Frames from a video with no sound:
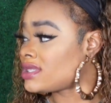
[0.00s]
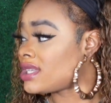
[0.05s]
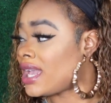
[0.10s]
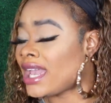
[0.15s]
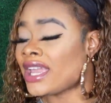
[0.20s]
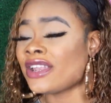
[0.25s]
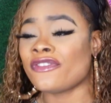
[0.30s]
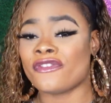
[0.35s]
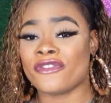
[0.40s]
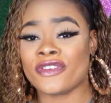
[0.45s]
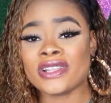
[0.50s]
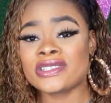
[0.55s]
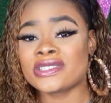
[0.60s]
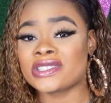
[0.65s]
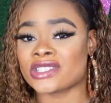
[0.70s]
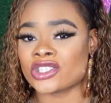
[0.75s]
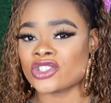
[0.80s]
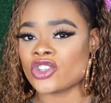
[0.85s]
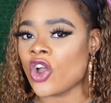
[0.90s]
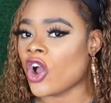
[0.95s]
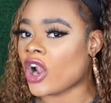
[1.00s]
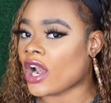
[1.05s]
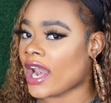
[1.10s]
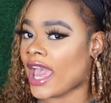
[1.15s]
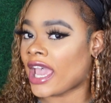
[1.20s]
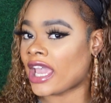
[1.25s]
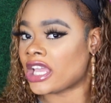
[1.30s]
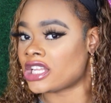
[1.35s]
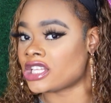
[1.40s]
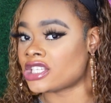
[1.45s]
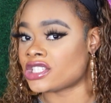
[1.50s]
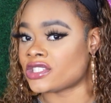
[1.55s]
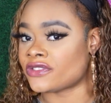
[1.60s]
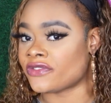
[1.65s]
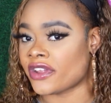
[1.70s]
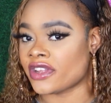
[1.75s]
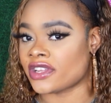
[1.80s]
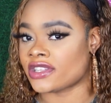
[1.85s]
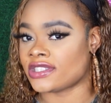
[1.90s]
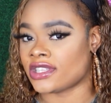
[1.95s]
it fits snug. Like, it is
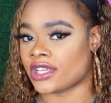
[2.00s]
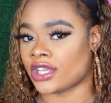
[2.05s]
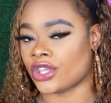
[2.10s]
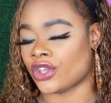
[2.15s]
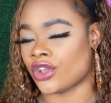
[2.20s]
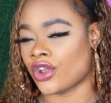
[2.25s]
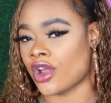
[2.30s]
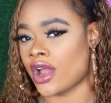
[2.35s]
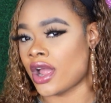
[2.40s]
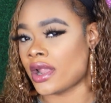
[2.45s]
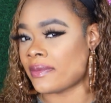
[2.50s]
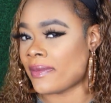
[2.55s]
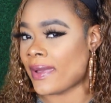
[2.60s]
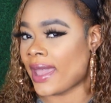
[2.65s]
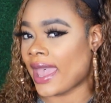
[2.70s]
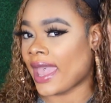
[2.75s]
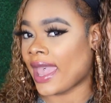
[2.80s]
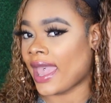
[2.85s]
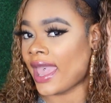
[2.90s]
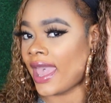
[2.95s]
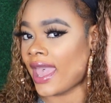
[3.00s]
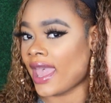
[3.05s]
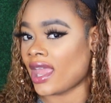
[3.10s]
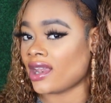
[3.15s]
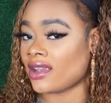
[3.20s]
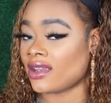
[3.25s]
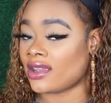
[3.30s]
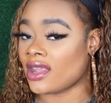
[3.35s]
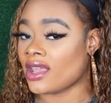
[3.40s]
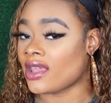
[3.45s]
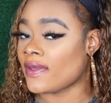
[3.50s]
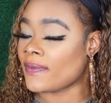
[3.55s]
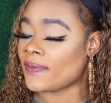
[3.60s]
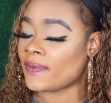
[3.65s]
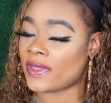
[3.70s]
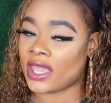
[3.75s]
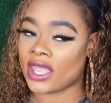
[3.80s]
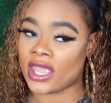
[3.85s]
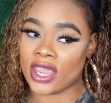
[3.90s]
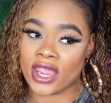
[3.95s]
very secure on my head.
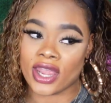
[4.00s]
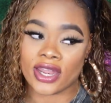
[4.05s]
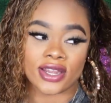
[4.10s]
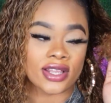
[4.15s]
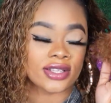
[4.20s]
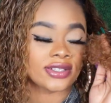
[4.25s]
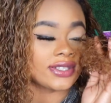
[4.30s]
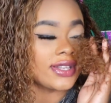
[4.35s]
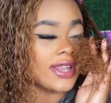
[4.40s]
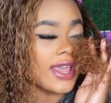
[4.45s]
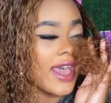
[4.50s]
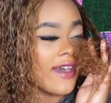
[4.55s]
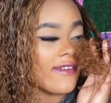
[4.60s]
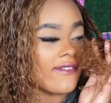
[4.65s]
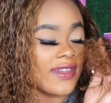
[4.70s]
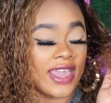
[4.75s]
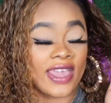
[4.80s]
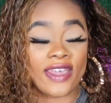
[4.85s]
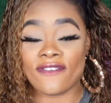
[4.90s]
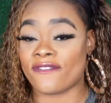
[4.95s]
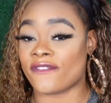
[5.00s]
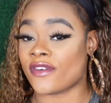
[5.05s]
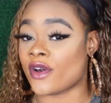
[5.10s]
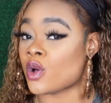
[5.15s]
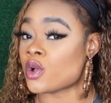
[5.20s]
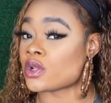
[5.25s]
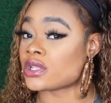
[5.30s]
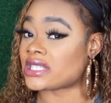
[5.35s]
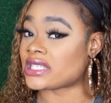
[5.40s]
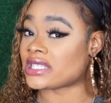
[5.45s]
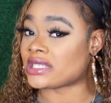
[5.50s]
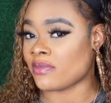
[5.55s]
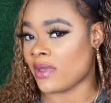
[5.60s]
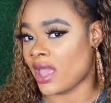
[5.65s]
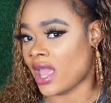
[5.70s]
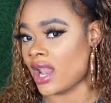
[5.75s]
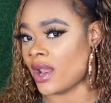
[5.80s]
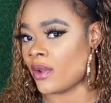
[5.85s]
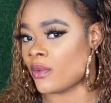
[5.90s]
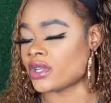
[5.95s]
The hair doesn't have a foul
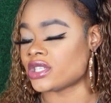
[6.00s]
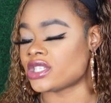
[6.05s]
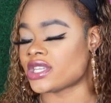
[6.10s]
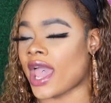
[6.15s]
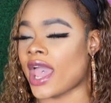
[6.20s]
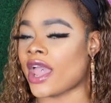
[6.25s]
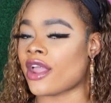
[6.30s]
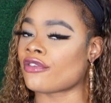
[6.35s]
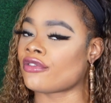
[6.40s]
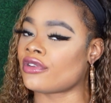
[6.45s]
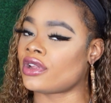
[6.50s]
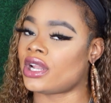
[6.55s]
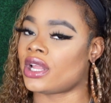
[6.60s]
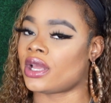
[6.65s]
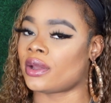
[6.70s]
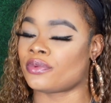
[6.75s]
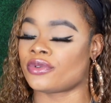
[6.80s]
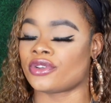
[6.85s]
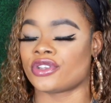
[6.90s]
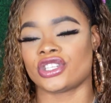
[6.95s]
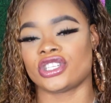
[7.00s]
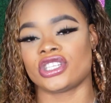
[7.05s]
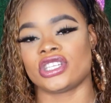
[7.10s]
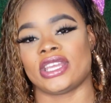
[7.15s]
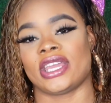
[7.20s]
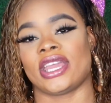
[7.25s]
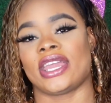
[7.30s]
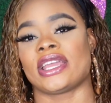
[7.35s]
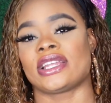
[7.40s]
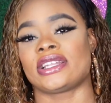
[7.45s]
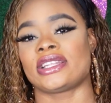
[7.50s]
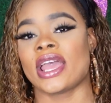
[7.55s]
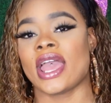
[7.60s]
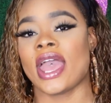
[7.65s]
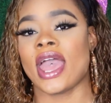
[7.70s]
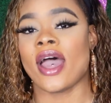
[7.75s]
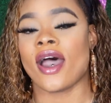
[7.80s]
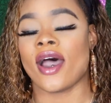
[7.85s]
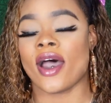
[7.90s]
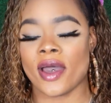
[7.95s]
smell, which I really appreciate.
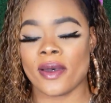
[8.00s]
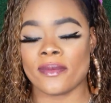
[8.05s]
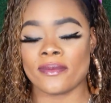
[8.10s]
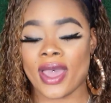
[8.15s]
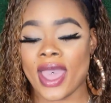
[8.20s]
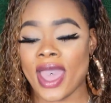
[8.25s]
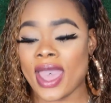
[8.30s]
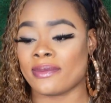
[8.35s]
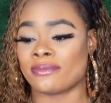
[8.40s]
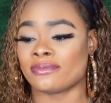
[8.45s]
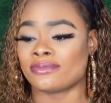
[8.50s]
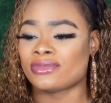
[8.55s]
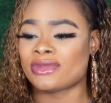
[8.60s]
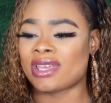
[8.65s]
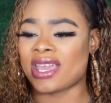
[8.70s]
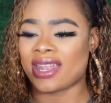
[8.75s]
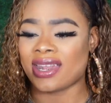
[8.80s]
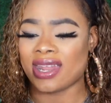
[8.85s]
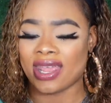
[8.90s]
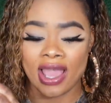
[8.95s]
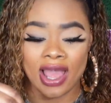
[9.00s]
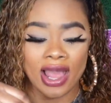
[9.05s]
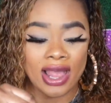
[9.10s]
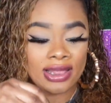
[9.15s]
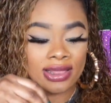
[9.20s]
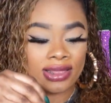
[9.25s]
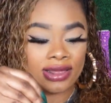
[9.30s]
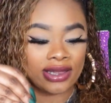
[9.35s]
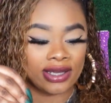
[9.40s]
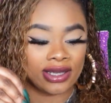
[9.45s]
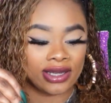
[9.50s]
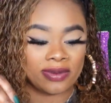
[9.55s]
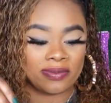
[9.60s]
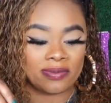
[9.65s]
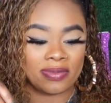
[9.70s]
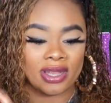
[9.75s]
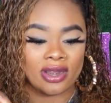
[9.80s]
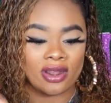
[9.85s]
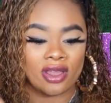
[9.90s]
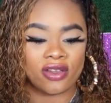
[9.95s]
I'm getting a little
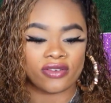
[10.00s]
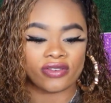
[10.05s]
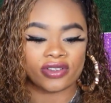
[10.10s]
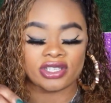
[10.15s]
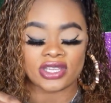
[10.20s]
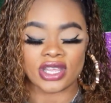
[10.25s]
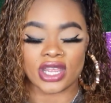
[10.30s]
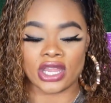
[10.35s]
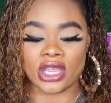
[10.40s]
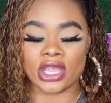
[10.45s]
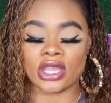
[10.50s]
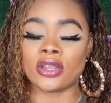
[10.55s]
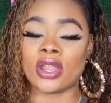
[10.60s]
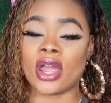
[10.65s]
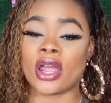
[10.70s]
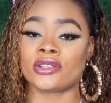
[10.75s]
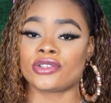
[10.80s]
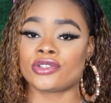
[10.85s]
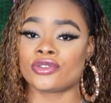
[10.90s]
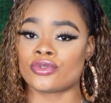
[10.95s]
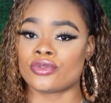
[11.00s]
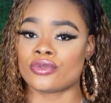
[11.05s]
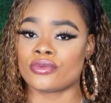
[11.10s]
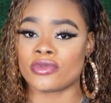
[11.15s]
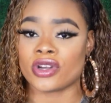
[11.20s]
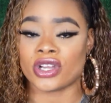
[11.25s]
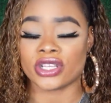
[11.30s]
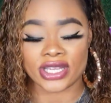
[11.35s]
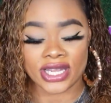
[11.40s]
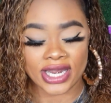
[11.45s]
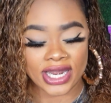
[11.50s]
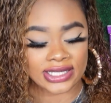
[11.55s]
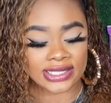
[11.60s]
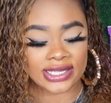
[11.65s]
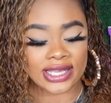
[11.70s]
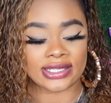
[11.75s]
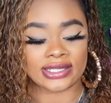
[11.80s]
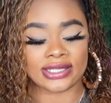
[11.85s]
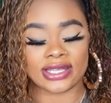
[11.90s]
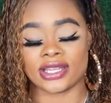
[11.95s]
bit of shedding, not too much, and as
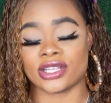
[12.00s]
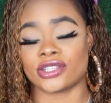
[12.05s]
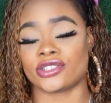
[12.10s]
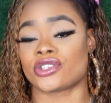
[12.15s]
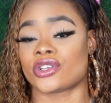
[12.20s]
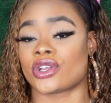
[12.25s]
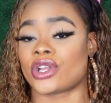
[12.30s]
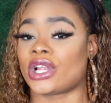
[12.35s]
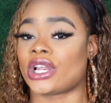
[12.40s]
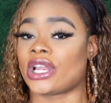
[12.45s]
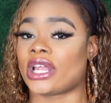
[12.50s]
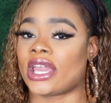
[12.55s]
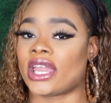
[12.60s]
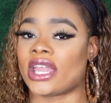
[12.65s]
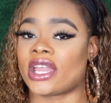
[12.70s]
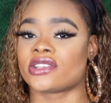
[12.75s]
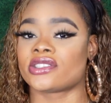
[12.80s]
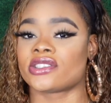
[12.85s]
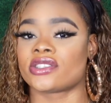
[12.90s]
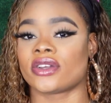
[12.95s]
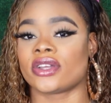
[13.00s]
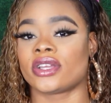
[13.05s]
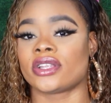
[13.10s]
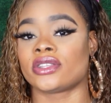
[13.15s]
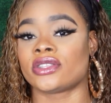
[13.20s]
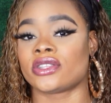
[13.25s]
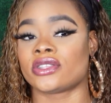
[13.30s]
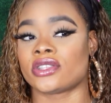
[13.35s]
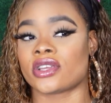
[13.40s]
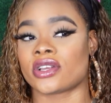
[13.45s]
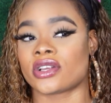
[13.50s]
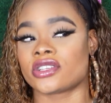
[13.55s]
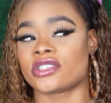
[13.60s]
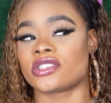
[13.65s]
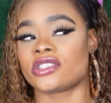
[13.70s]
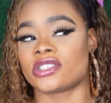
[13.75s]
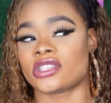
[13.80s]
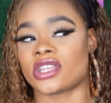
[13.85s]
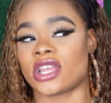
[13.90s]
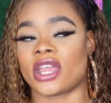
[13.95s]
I said, it's curly hair, so it does
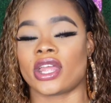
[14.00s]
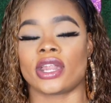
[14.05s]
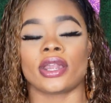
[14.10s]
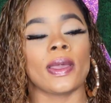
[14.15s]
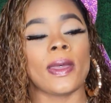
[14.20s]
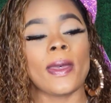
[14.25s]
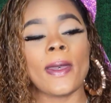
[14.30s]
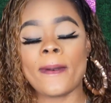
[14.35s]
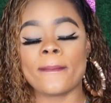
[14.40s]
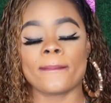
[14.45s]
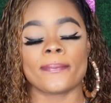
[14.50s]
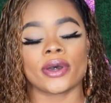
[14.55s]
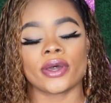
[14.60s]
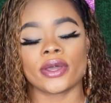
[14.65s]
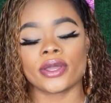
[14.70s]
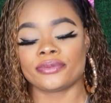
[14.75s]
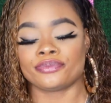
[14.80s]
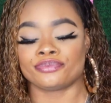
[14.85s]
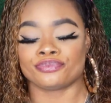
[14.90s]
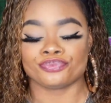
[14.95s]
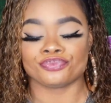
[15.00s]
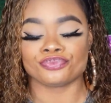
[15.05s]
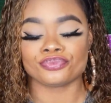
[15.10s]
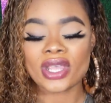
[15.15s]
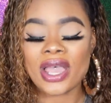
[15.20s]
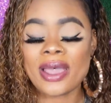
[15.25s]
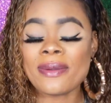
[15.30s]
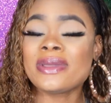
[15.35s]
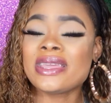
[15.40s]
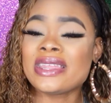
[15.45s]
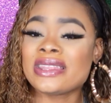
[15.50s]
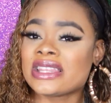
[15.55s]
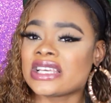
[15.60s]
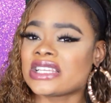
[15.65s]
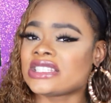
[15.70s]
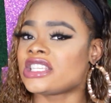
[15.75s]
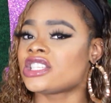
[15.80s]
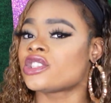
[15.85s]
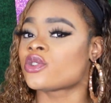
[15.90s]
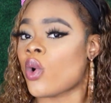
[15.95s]
shed. But I mean,
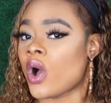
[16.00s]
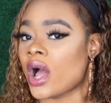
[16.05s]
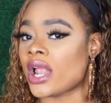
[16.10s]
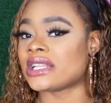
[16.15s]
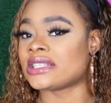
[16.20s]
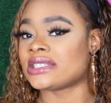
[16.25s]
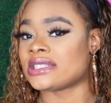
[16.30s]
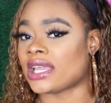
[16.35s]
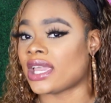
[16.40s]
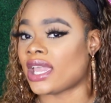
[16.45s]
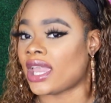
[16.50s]
this is quality